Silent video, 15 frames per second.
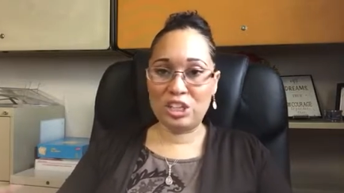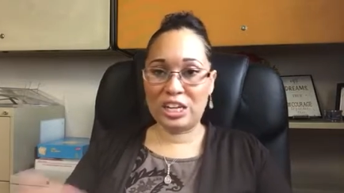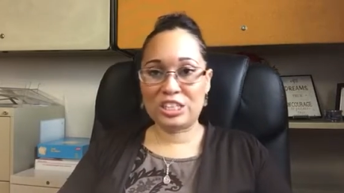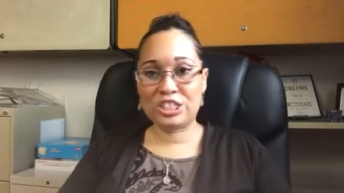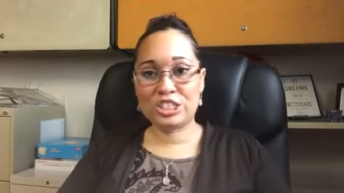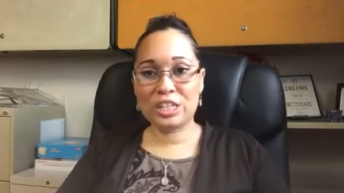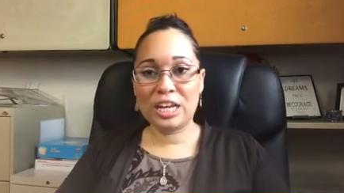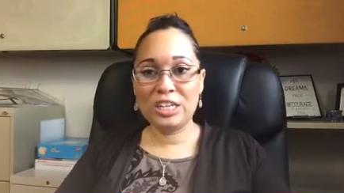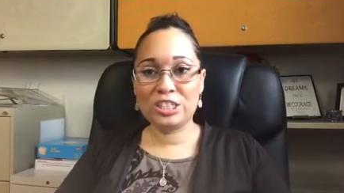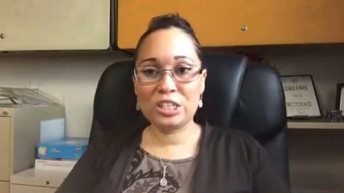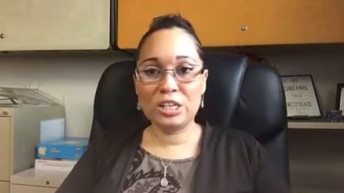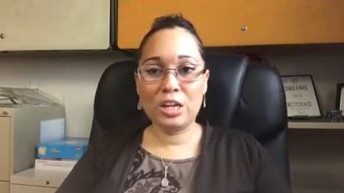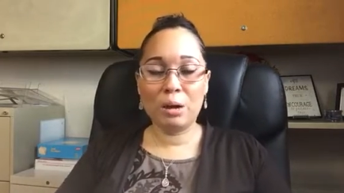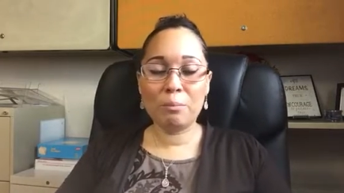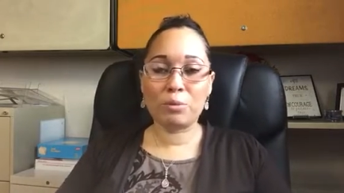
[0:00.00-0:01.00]

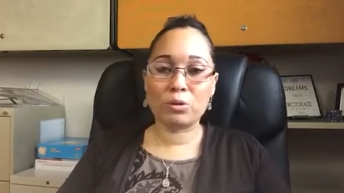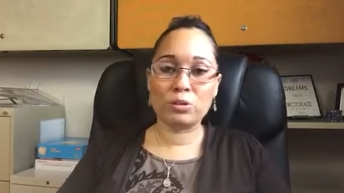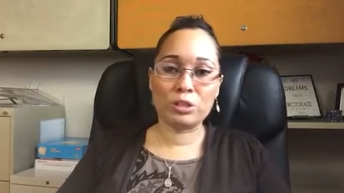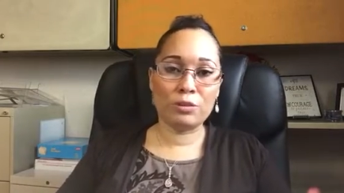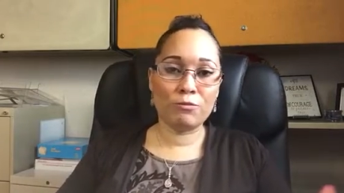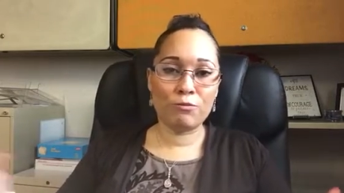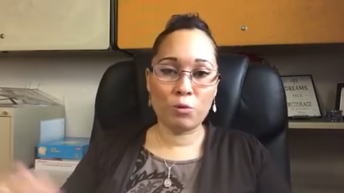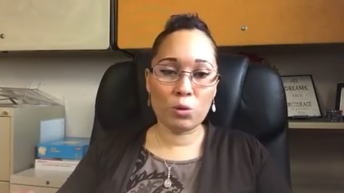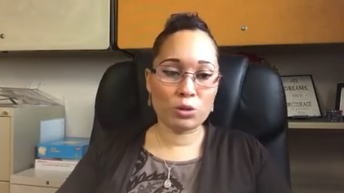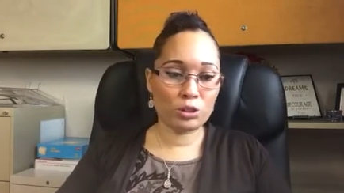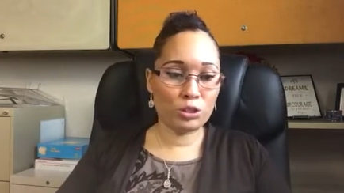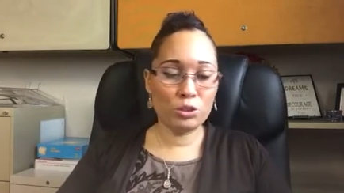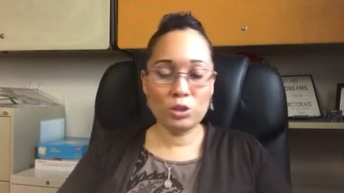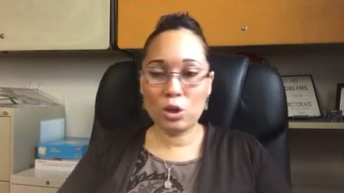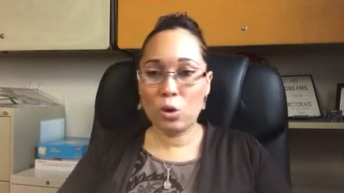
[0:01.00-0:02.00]
exchanging numbers and
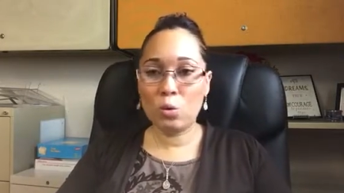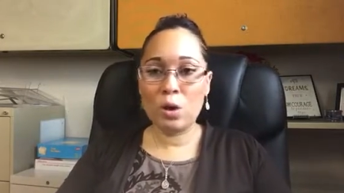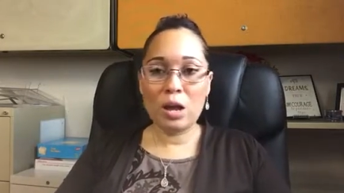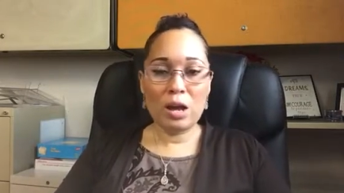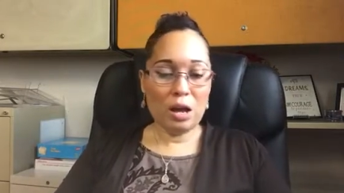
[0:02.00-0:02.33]
force you know